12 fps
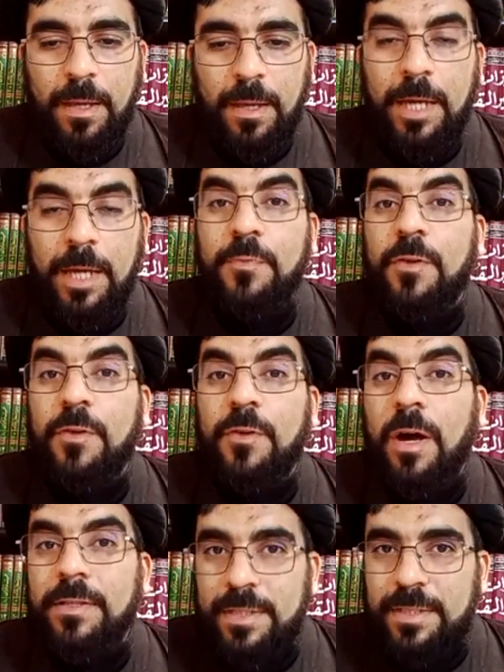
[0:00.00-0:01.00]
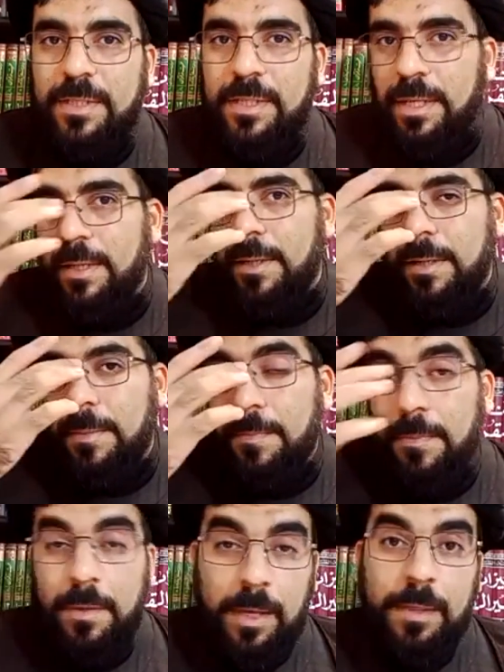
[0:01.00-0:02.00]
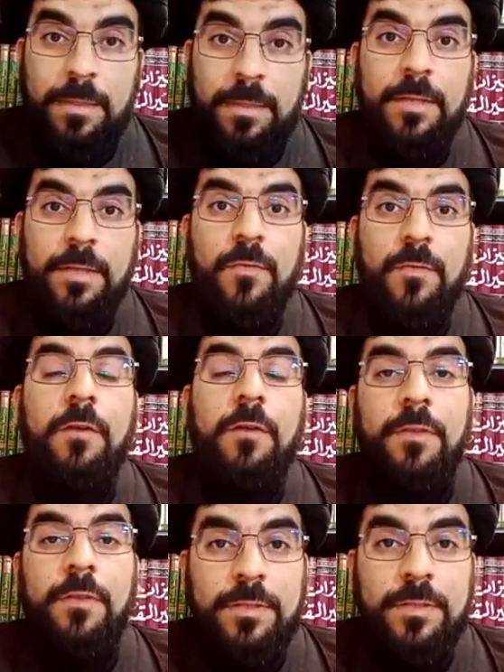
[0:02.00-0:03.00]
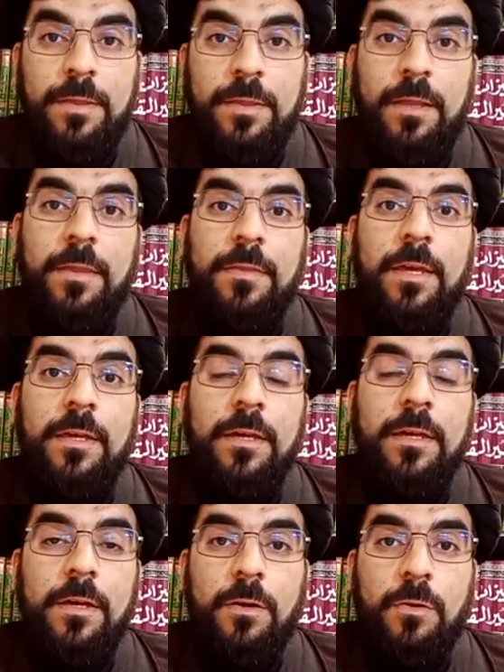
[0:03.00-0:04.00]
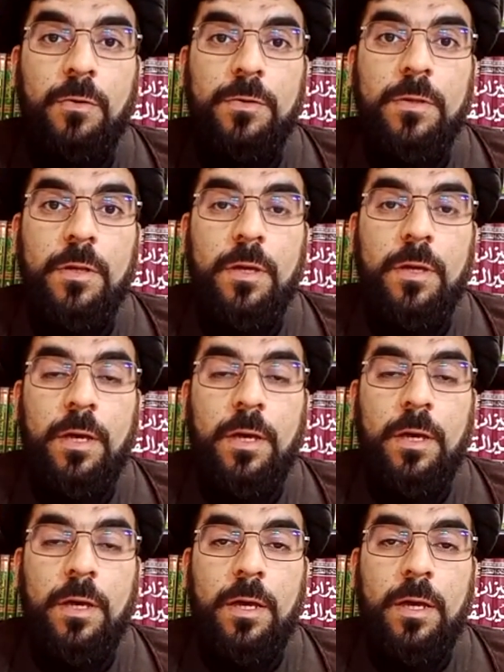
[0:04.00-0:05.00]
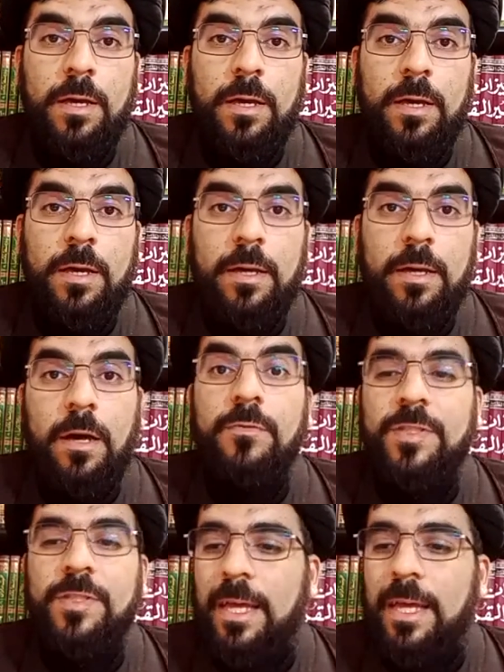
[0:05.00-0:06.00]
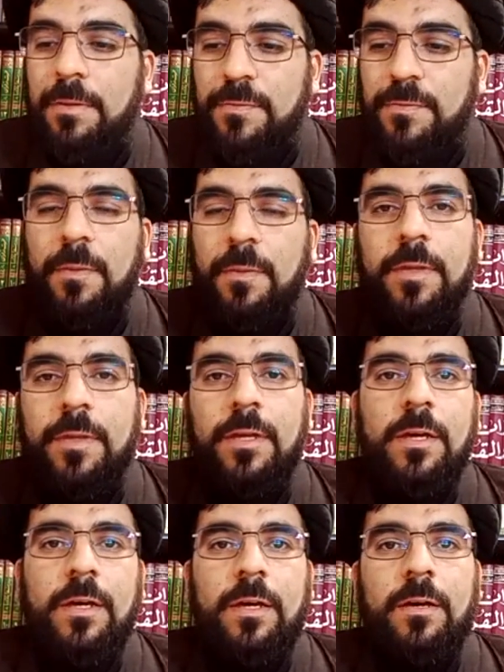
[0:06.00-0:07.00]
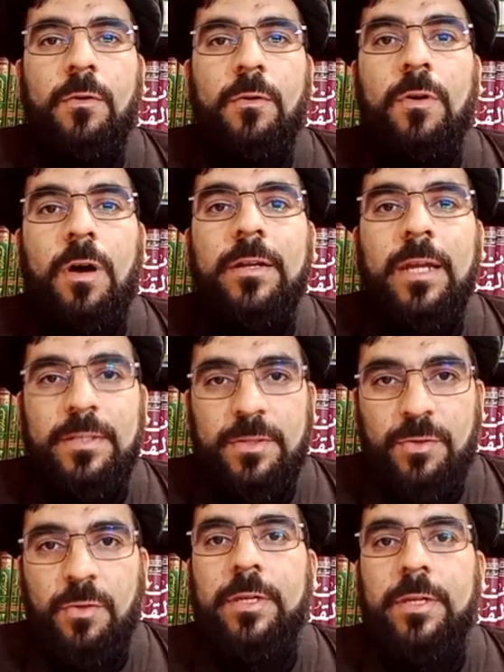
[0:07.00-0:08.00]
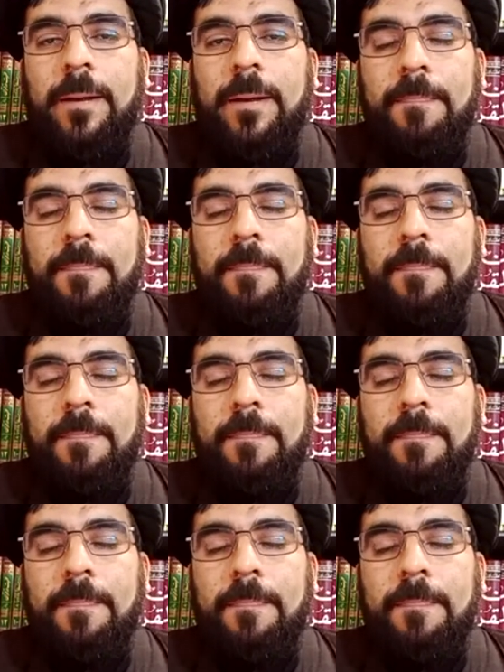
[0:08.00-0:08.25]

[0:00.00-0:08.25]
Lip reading: a process here. And they derived this and they could understand this from the Quran and Sunnah.